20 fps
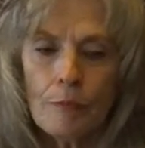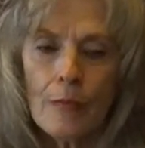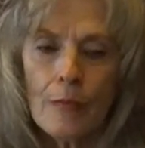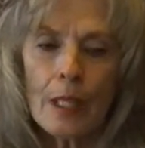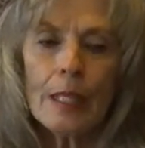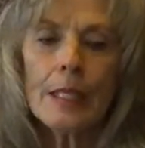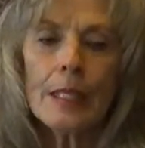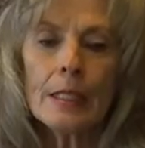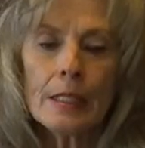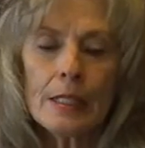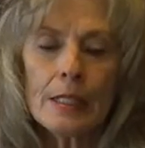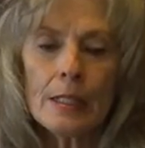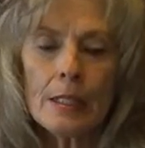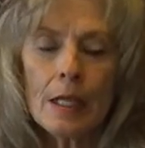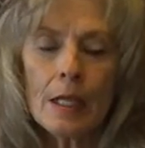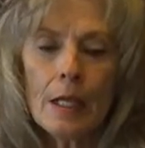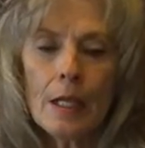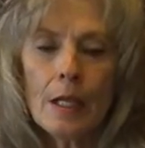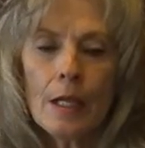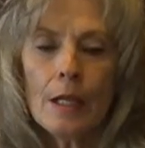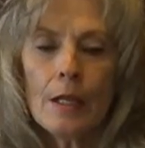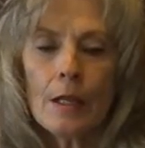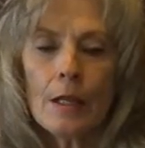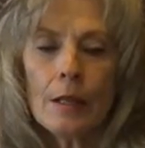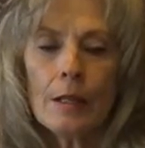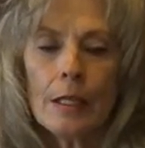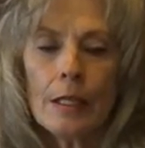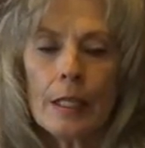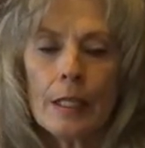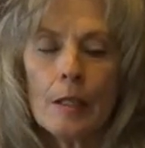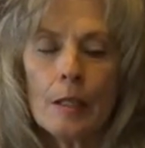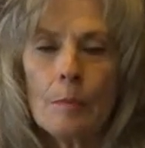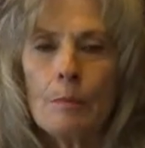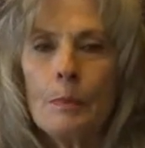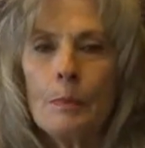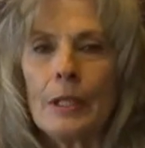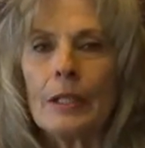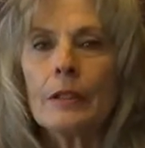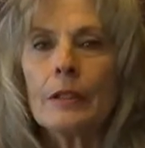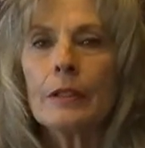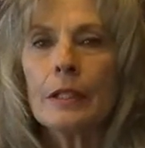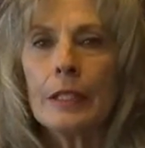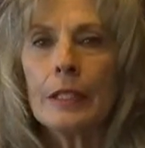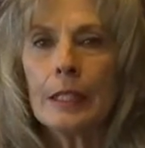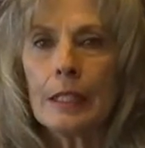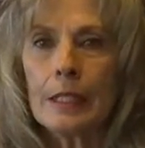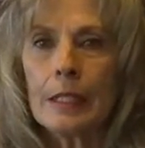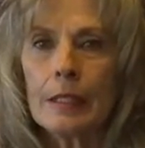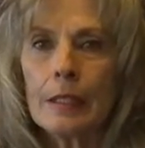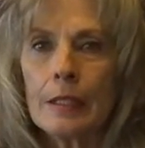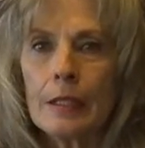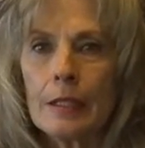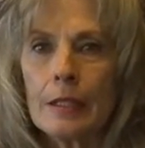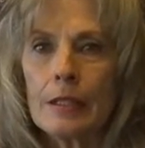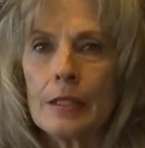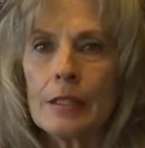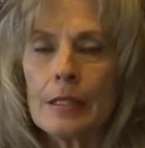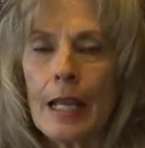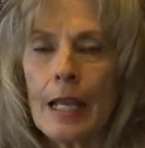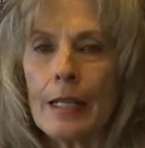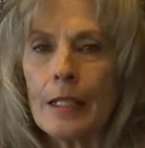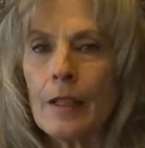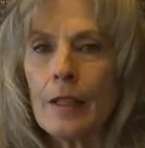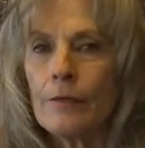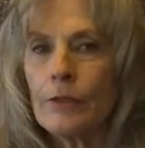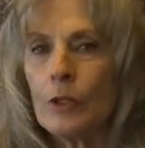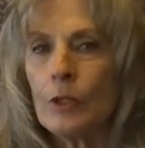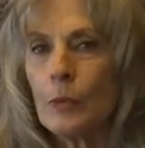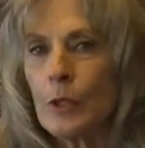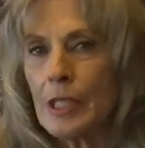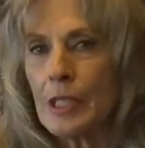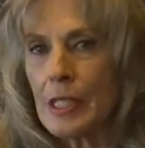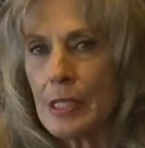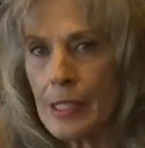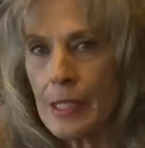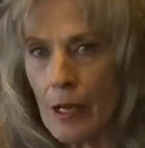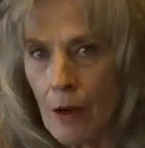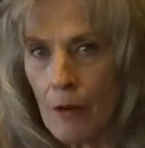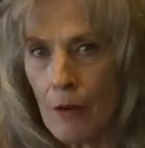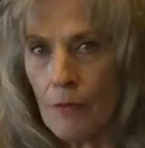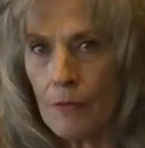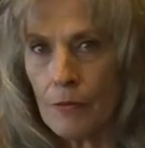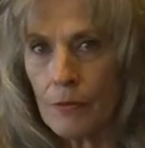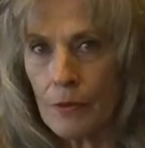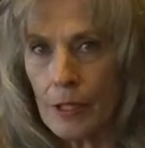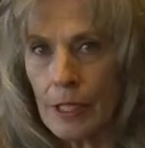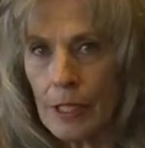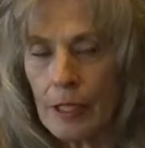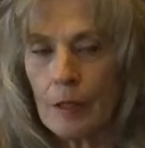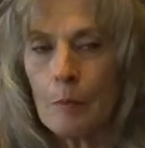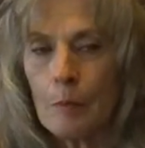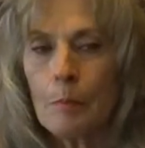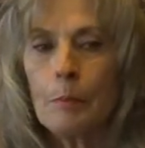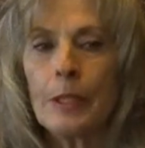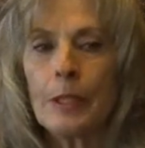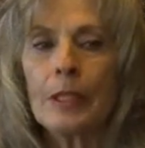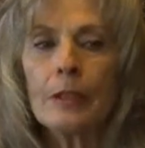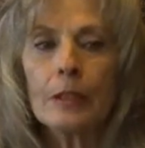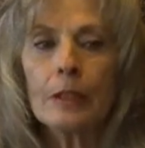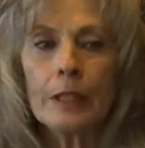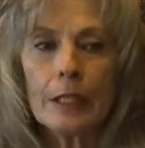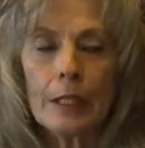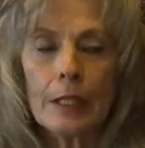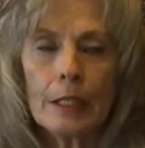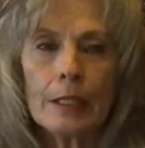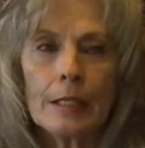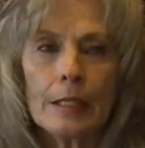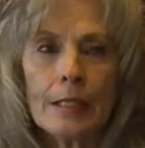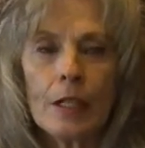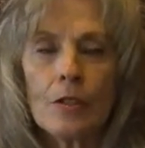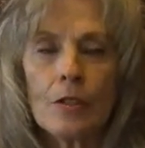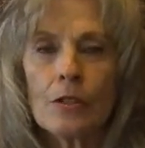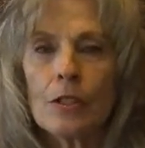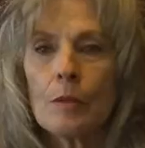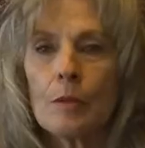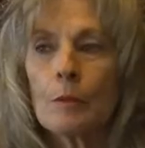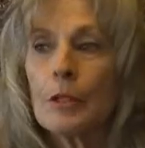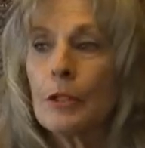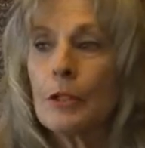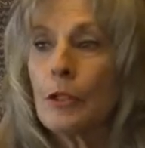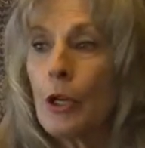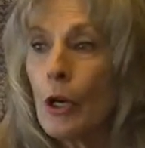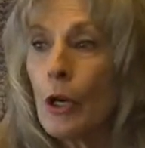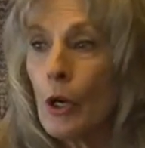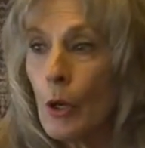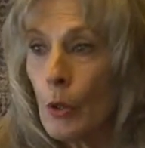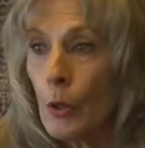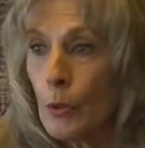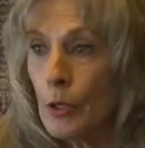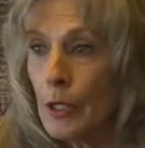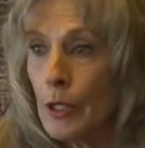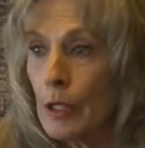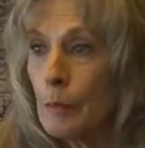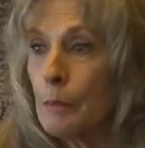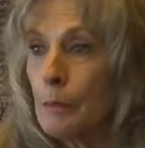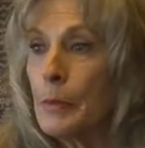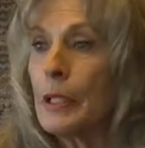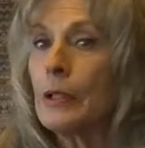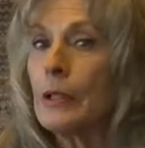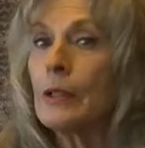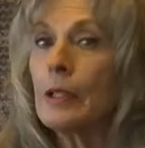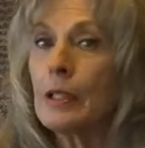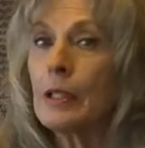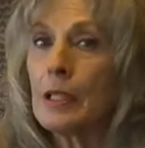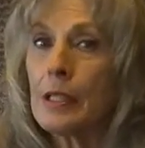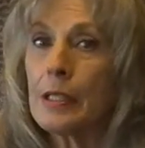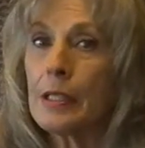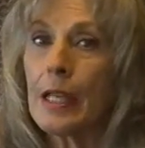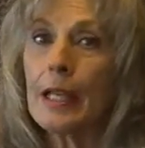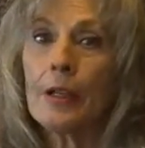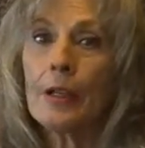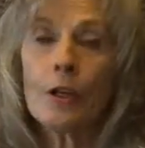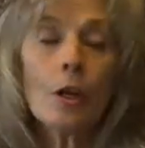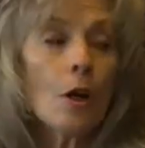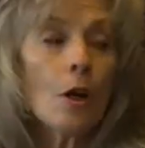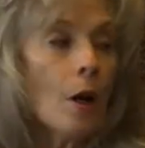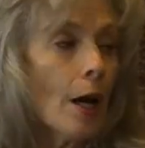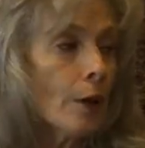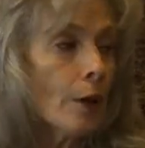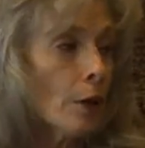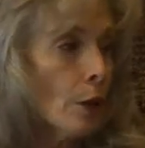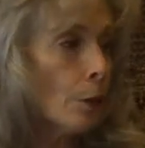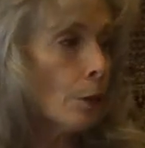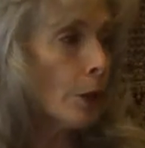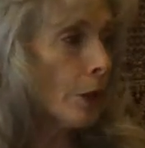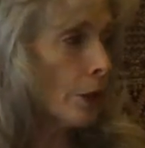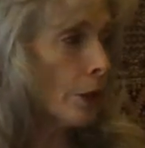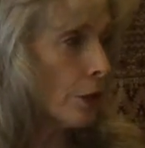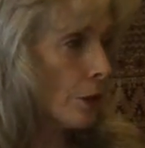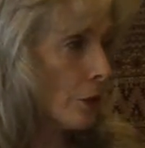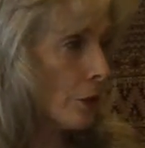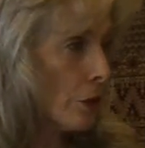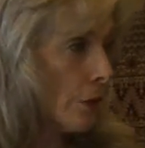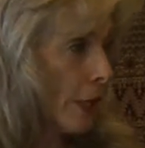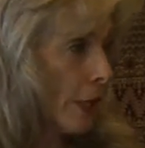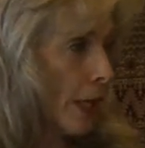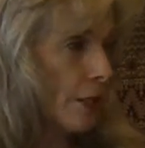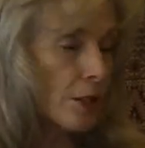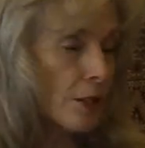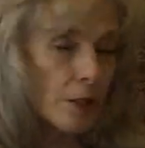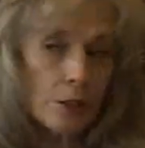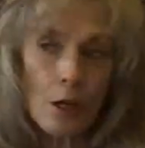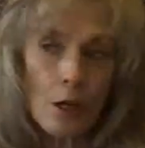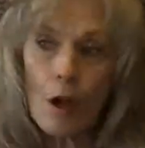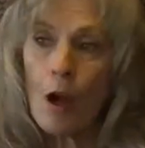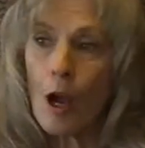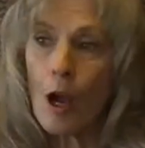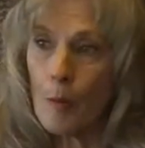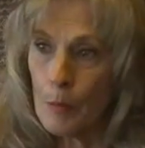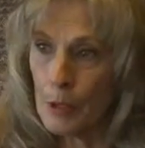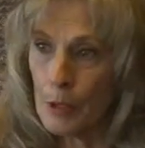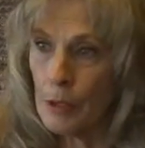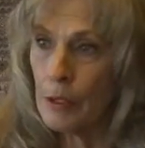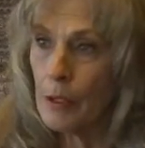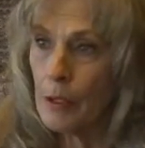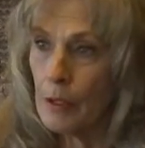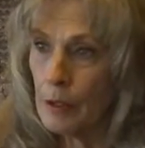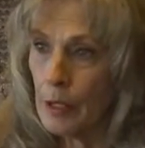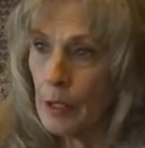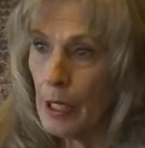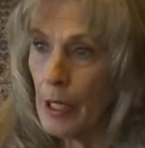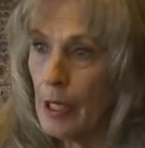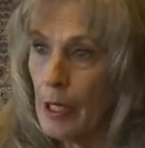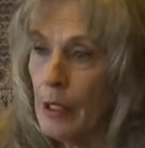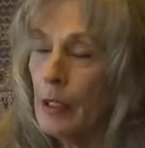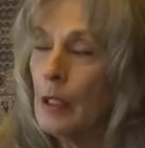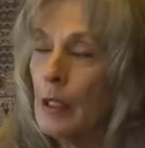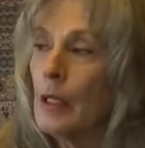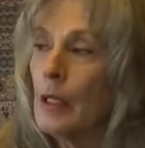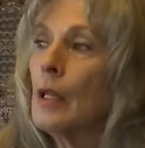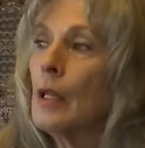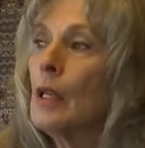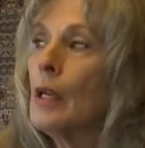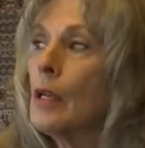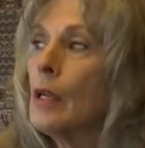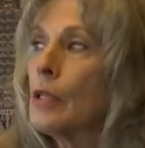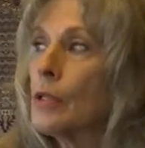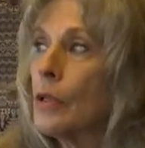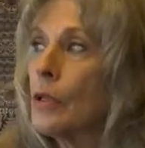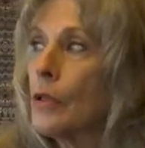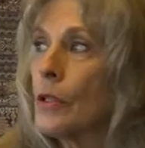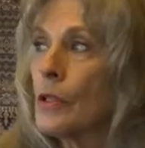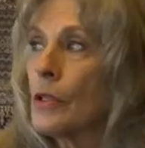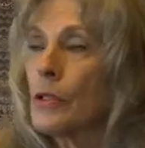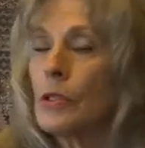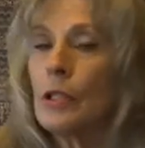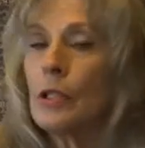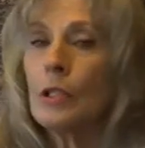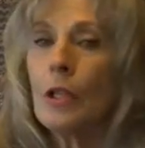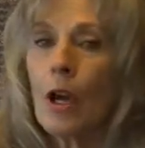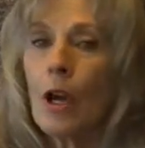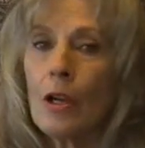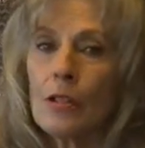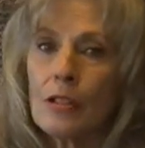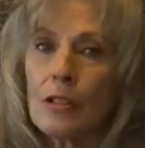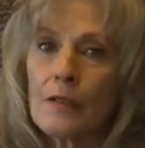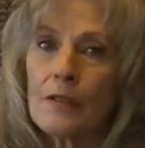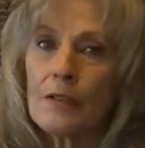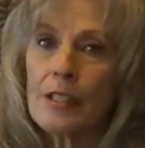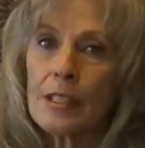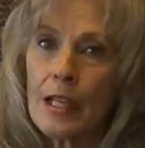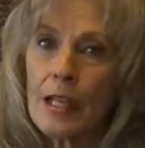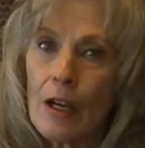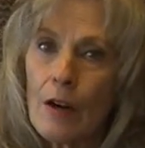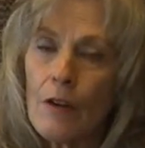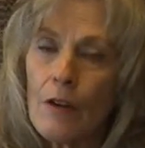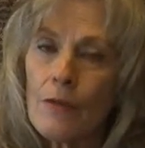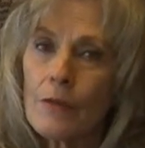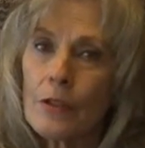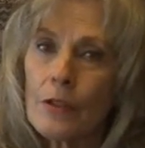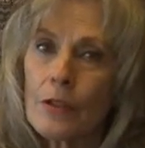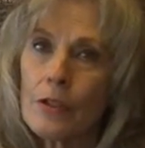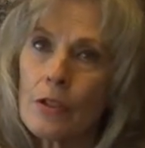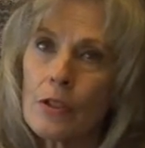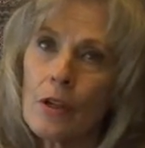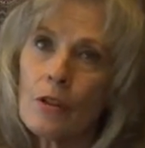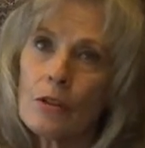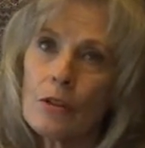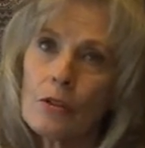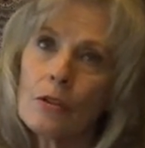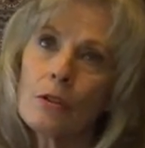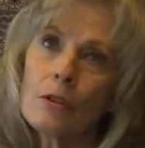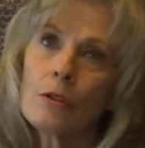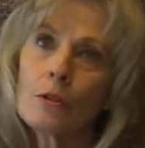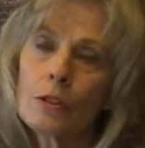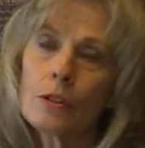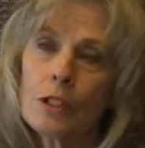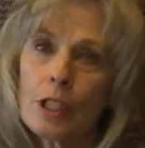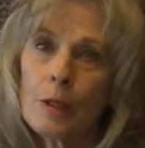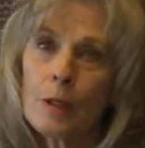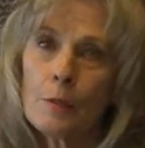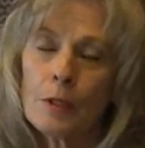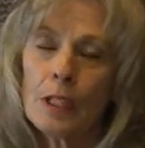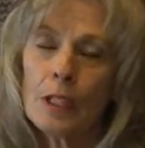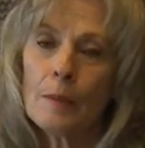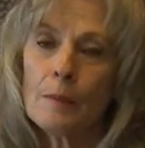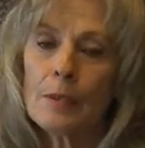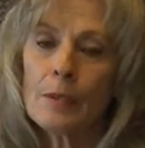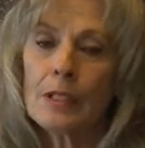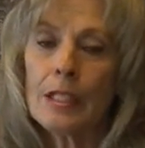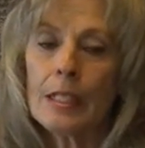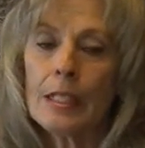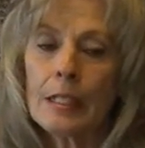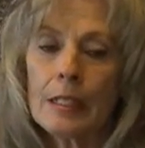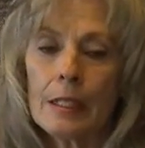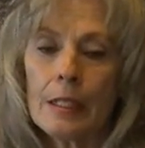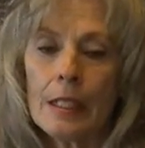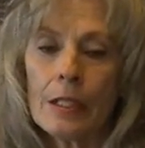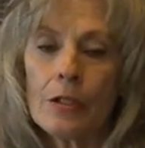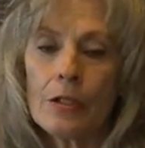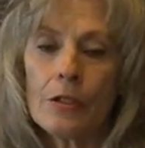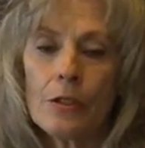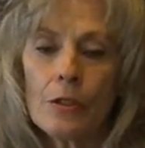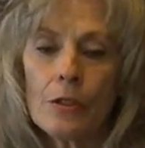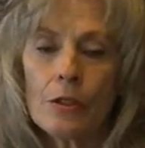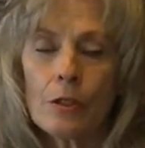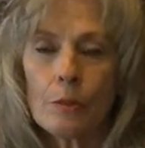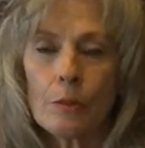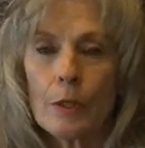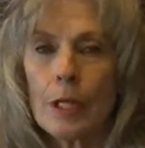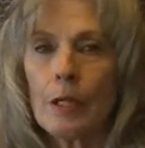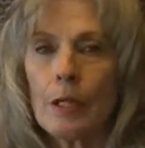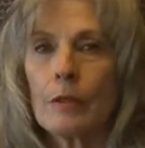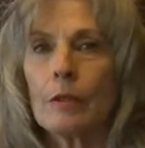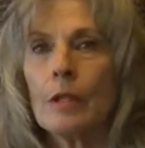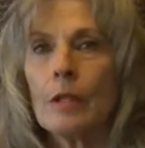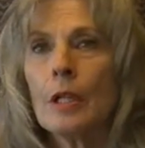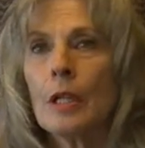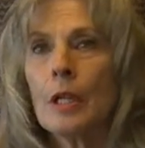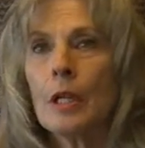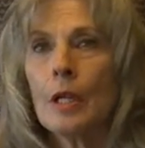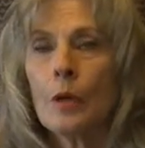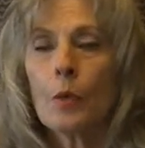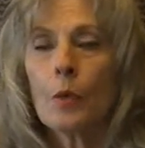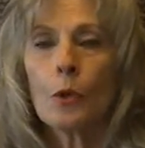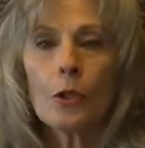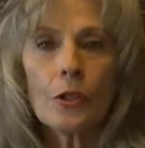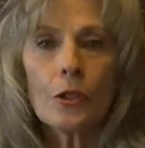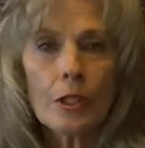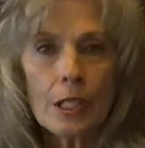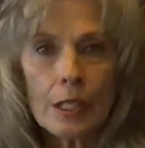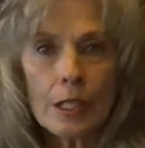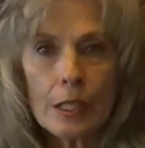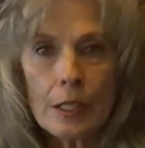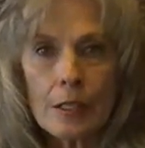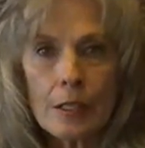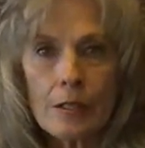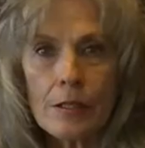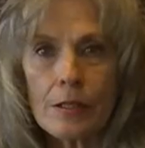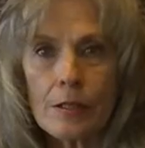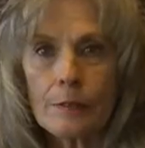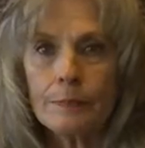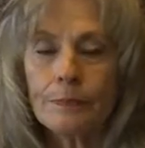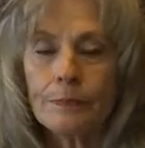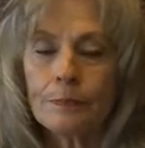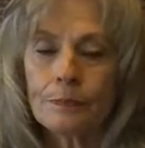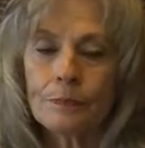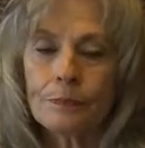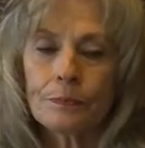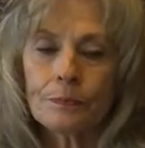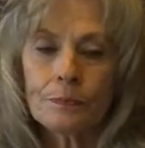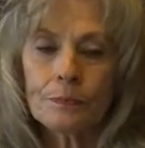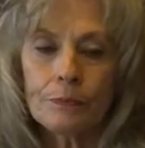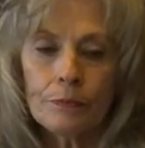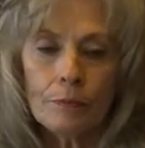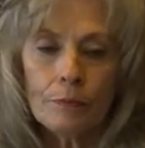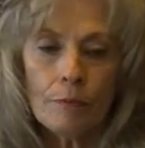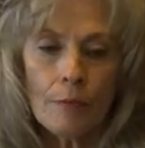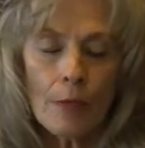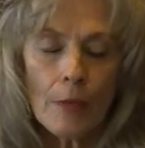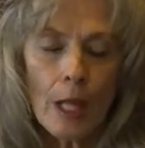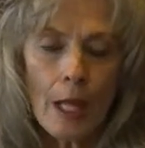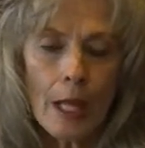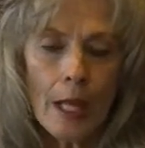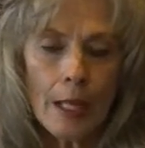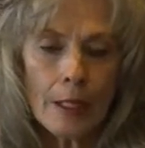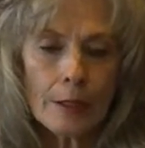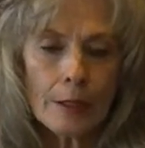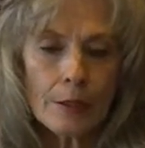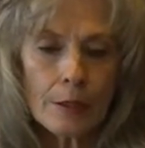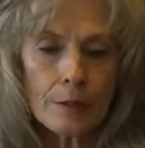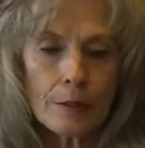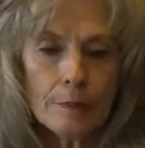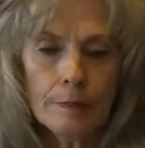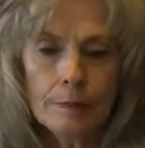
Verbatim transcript: is the inability to stand up for oneself, the inability to tell someone no, the inability to say, no, I don't want you to do that, stop, okay? So there's a loss of self, there's also deep, deep-seated issues around worthiness, and